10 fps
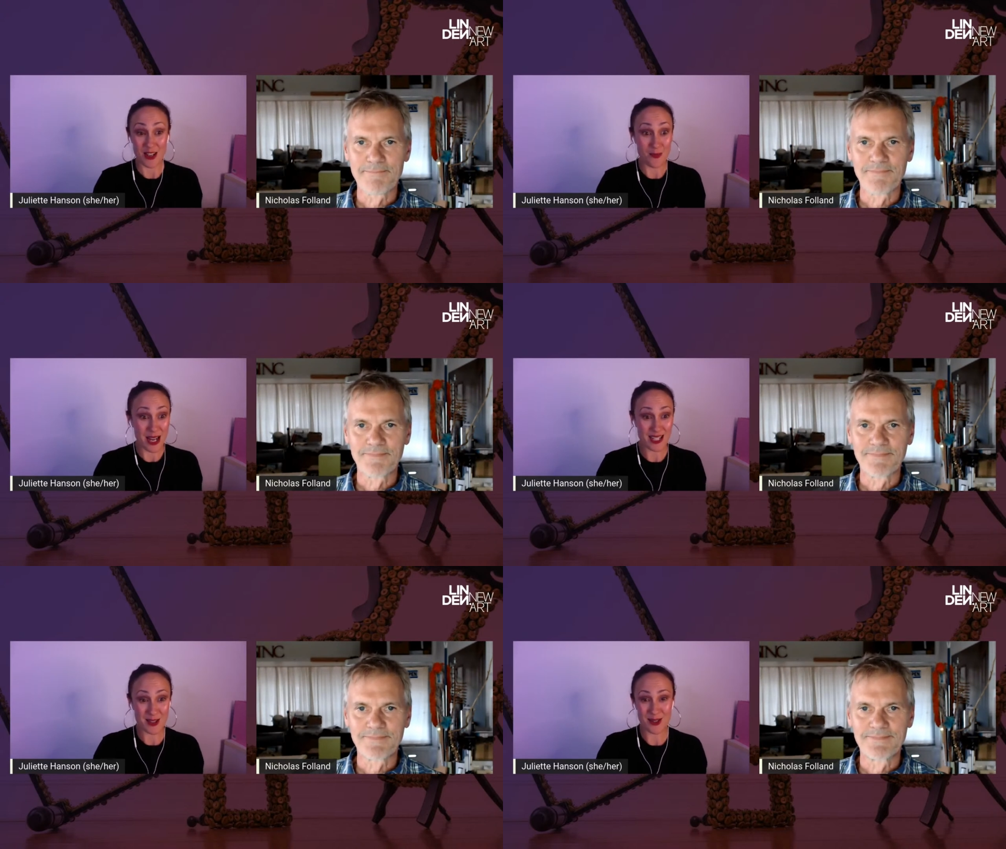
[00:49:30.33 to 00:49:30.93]
Speaker 1: your
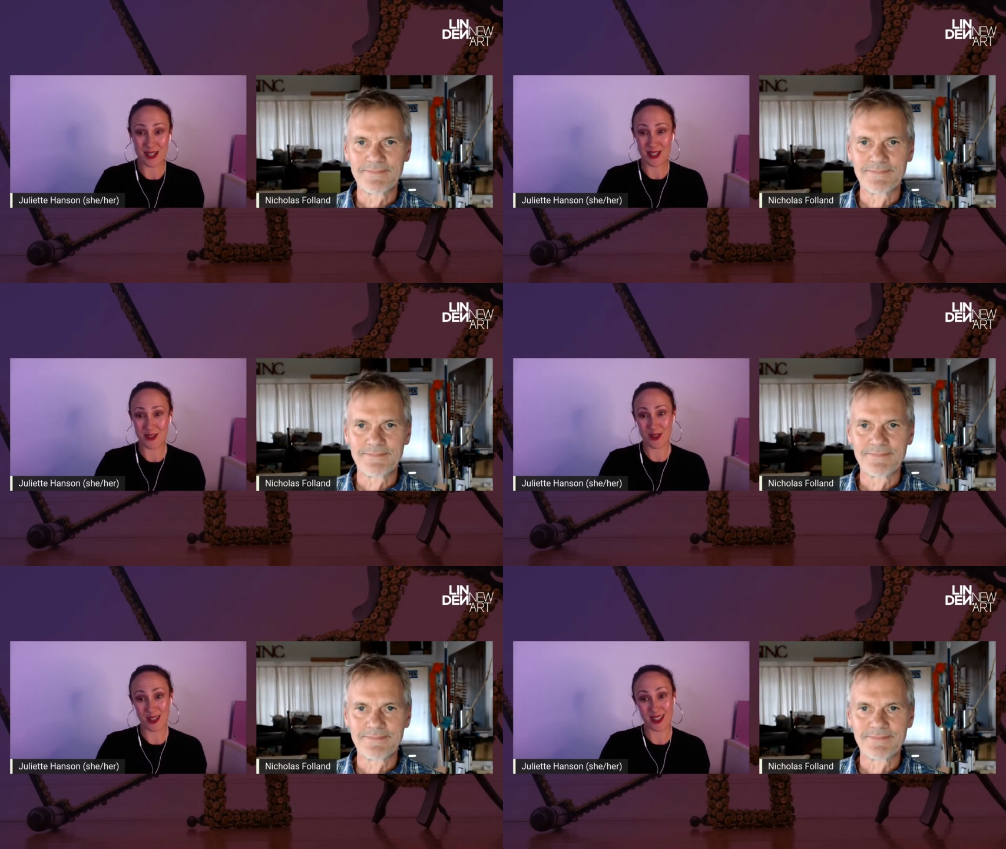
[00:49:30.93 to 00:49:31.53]
past
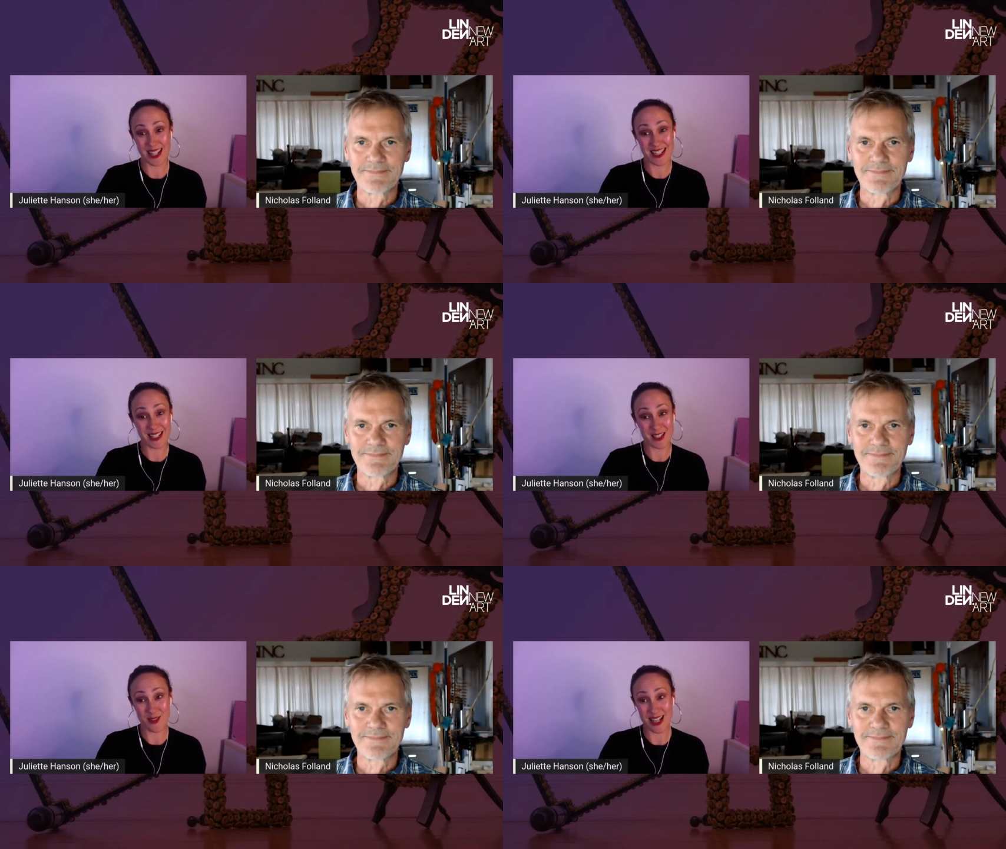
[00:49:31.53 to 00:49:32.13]
work and for
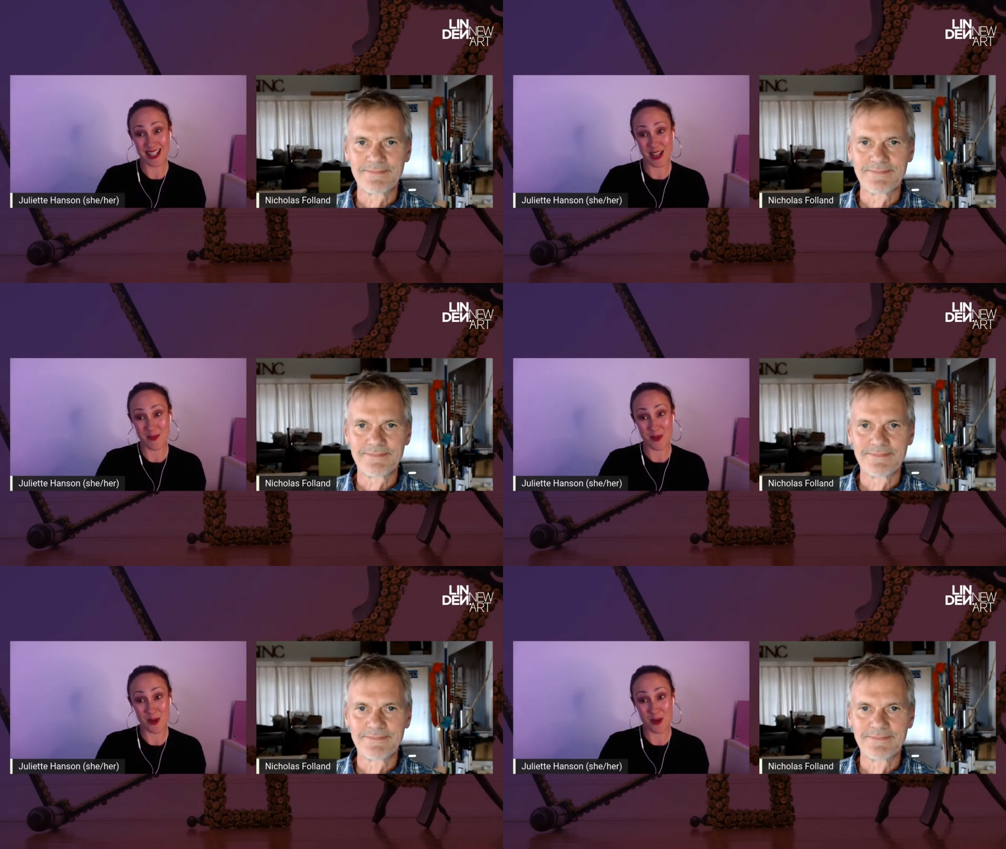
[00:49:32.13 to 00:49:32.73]
letting us find
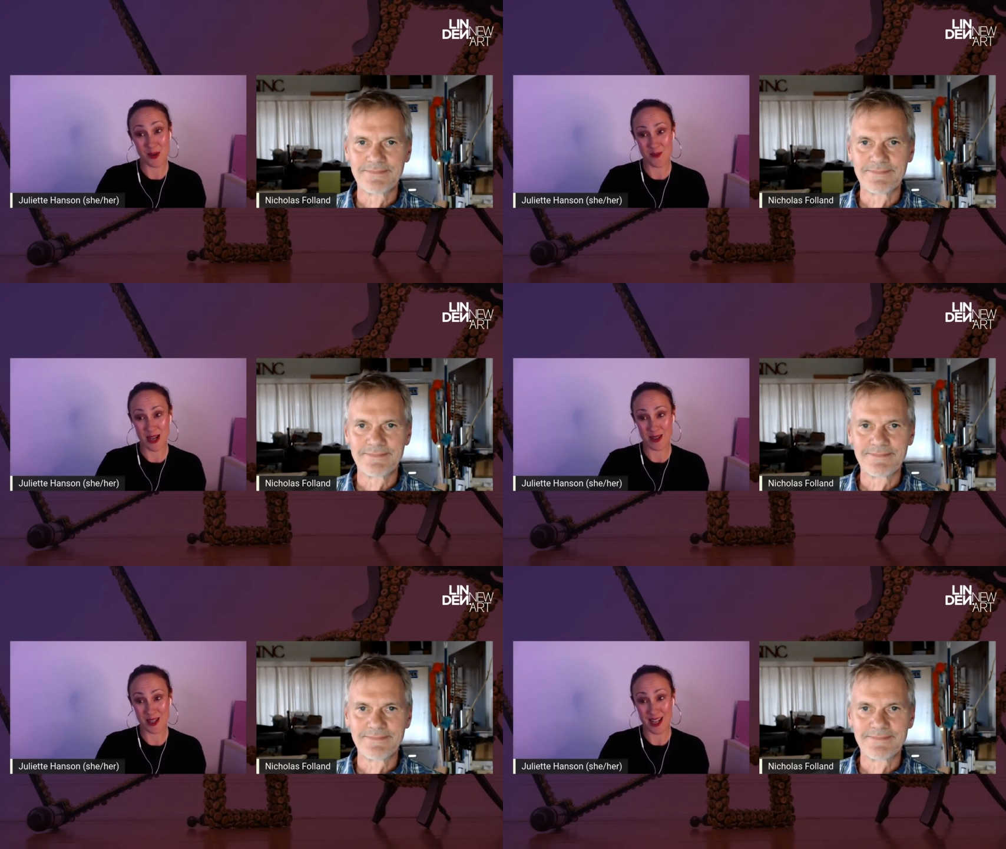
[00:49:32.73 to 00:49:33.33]
out more
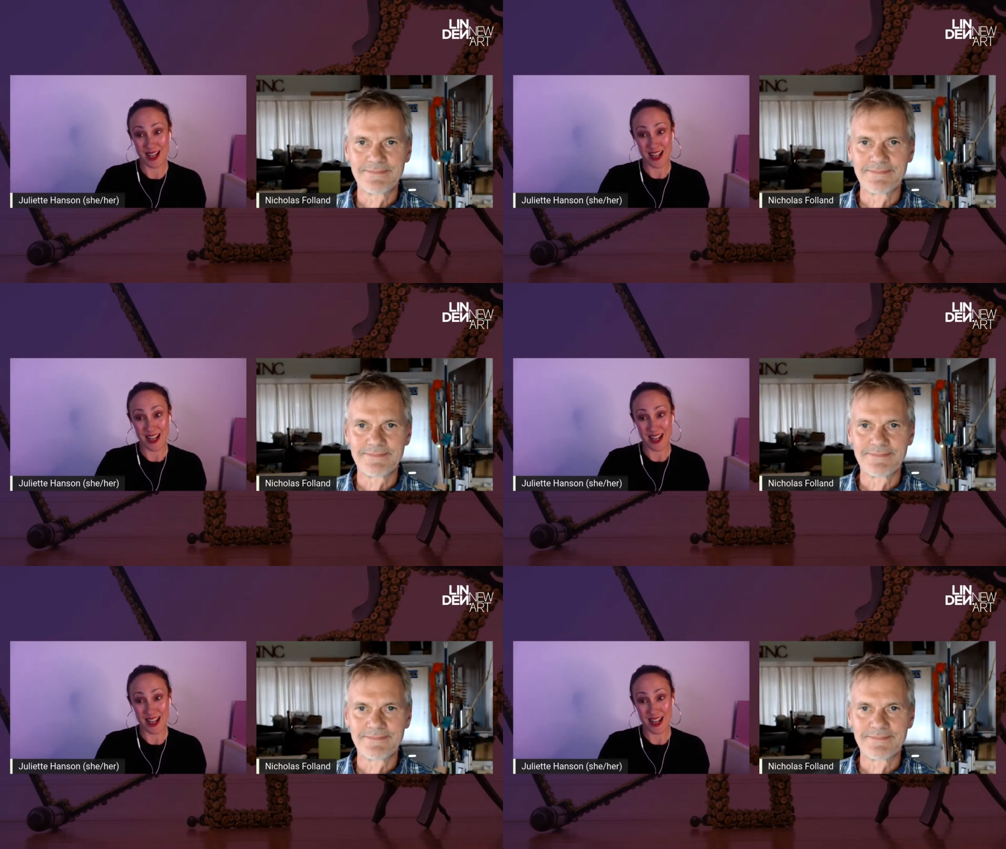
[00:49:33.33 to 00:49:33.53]
about